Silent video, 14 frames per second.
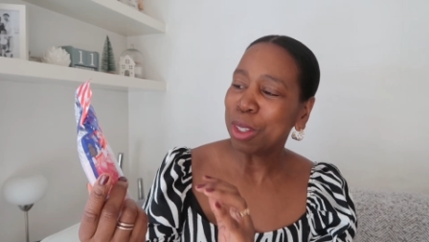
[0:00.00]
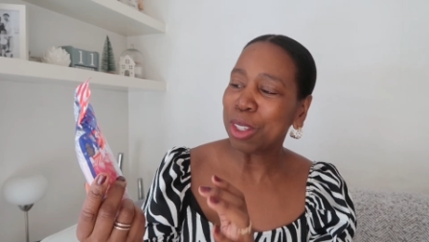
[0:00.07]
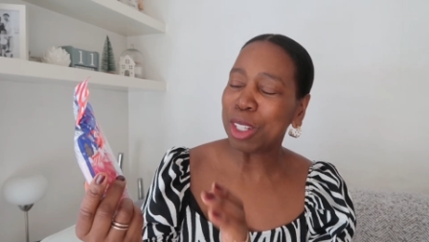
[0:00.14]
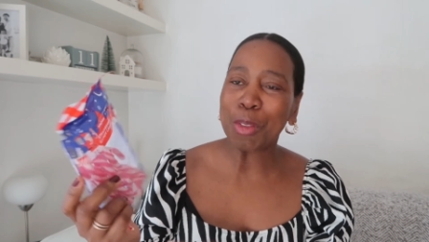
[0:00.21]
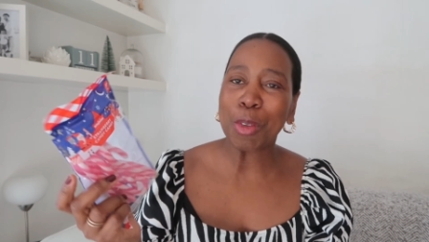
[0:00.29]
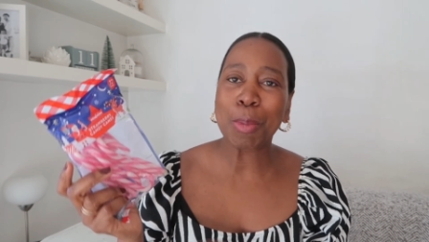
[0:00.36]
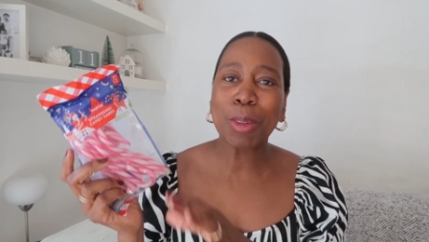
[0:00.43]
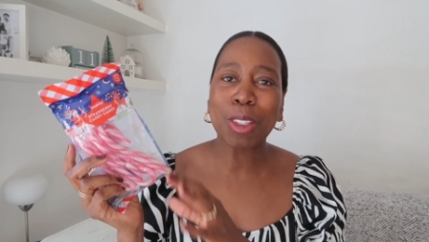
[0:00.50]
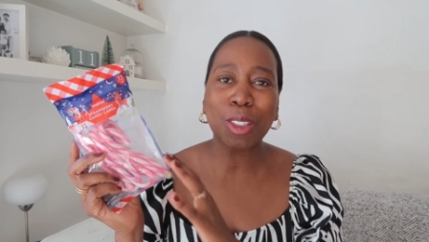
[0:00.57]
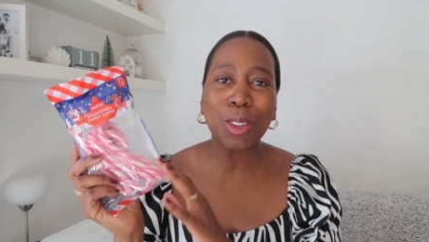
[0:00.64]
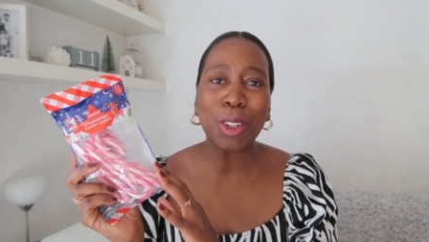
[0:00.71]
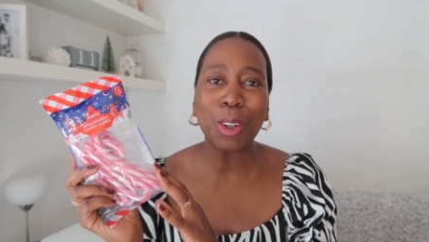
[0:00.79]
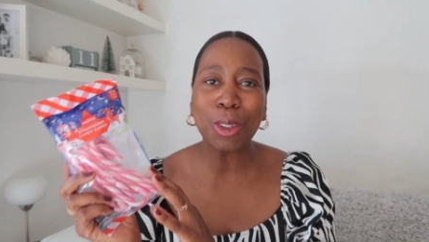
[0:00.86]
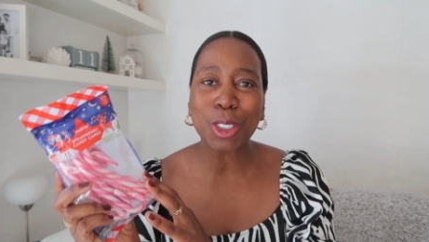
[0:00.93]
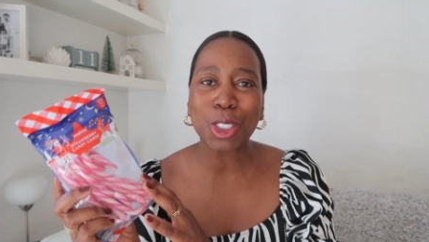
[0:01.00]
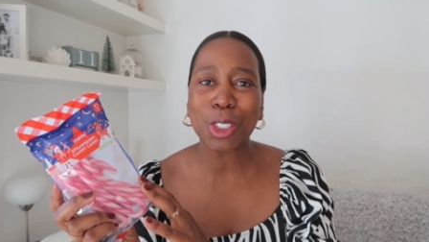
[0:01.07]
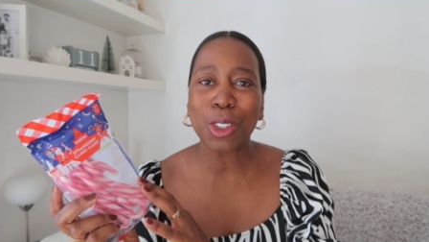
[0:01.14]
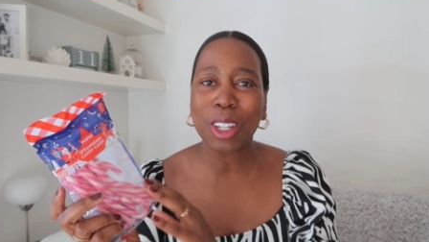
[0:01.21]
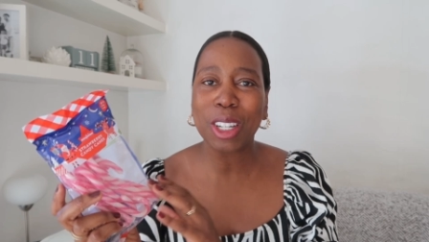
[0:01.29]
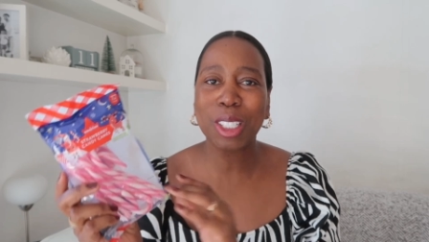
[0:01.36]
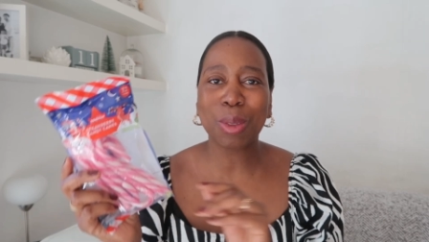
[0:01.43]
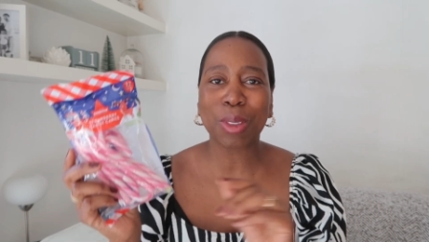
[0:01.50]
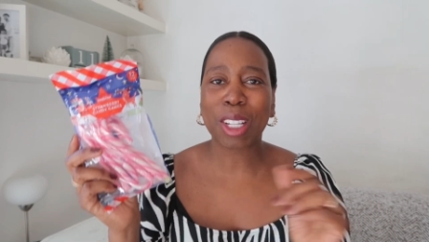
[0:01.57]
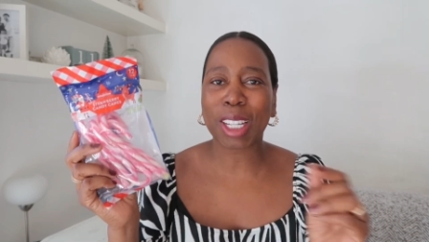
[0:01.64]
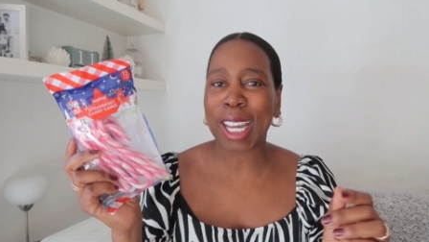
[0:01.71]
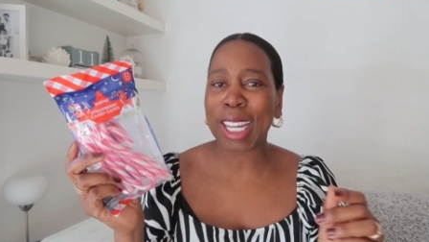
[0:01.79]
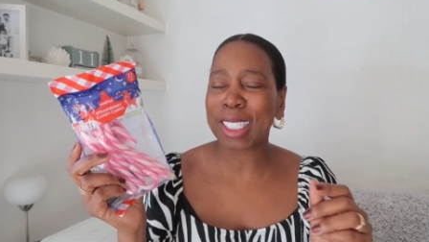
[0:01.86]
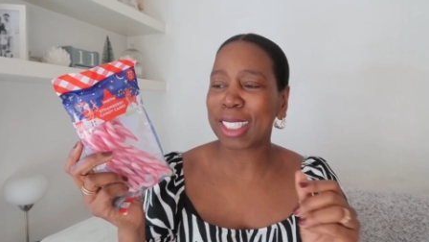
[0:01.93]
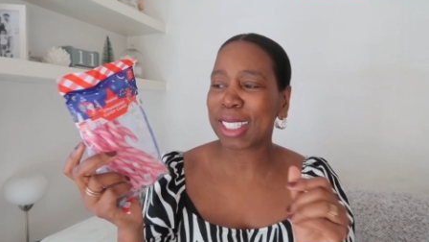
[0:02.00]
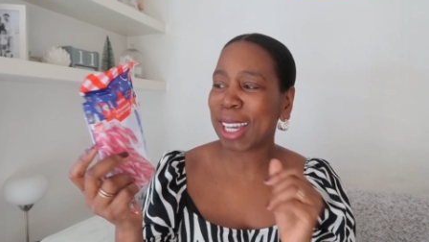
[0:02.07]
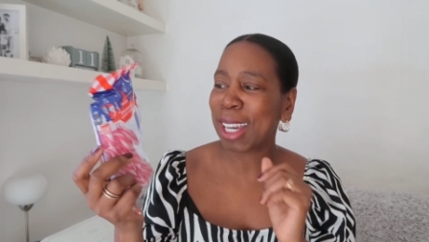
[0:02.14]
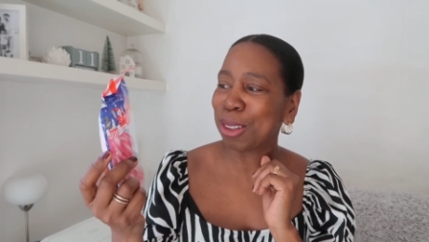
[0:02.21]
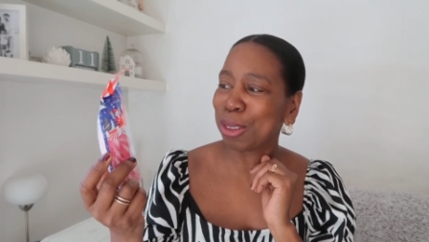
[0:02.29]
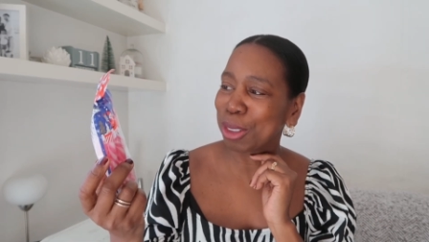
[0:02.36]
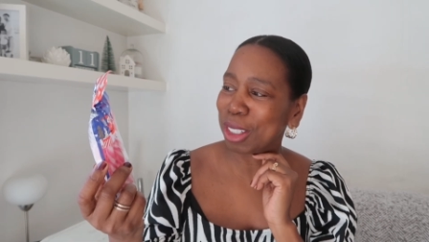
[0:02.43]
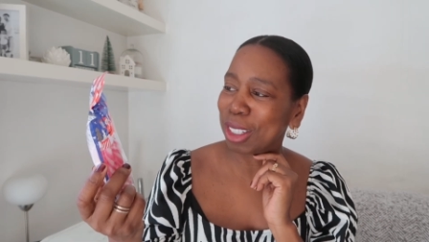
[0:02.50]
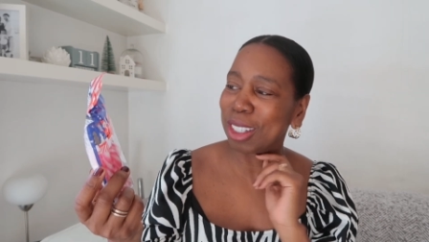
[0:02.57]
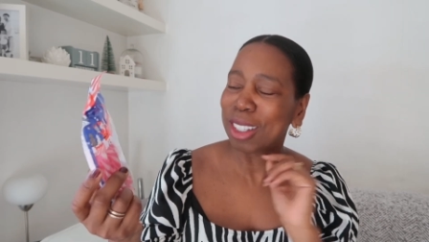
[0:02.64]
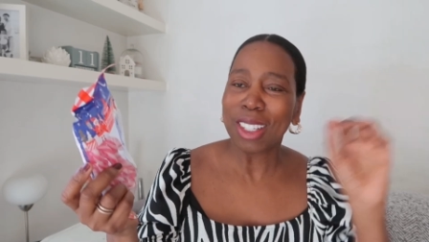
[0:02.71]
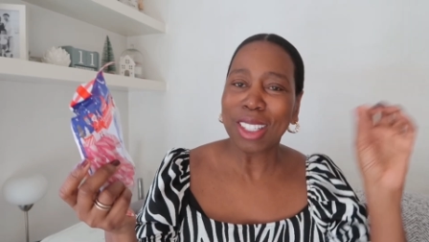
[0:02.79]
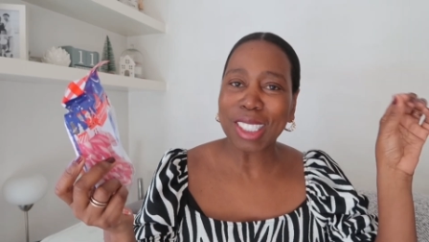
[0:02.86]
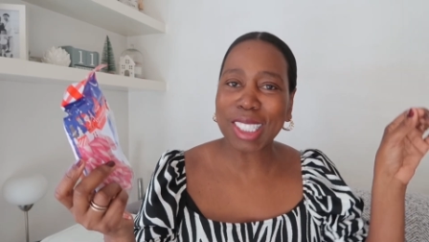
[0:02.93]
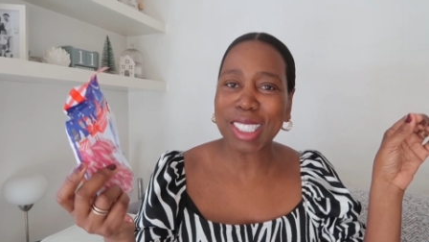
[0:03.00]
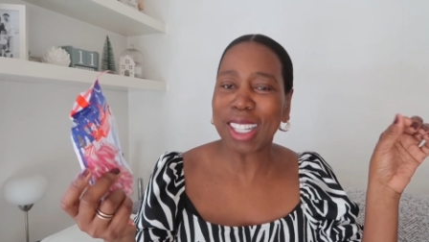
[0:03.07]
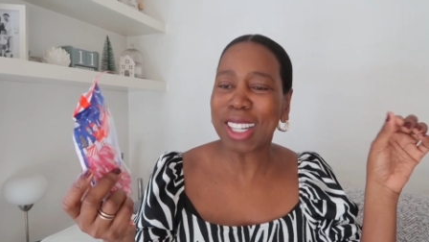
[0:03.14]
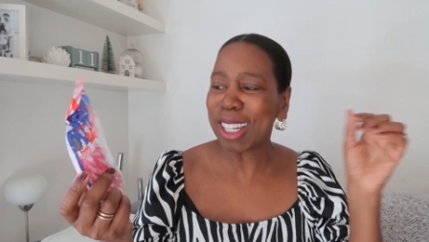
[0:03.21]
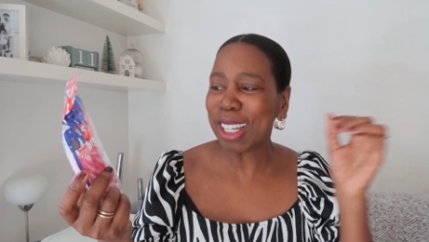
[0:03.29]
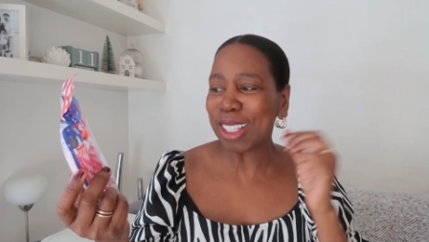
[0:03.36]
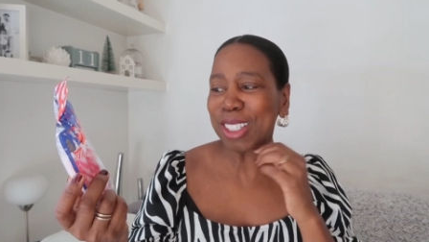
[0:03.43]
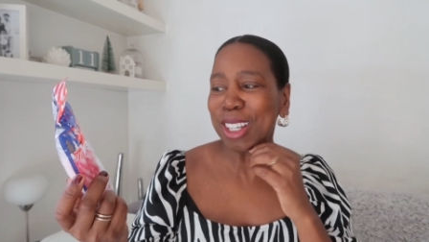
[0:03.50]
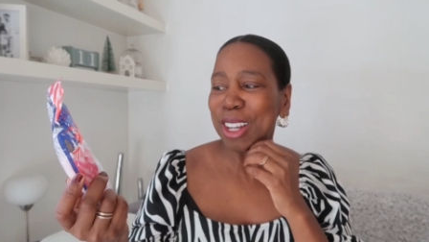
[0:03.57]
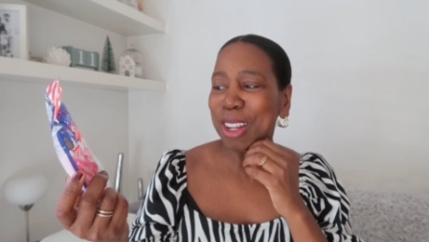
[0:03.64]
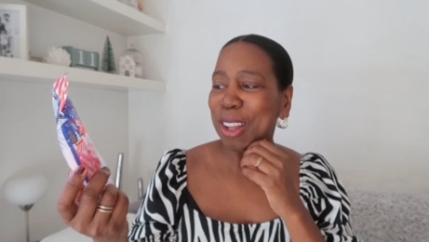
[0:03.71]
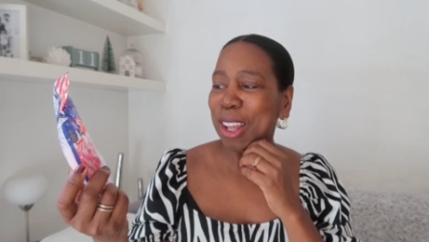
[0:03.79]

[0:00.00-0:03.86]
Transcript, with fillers: You know, we've been doing hot chocolates with the candy cane on the side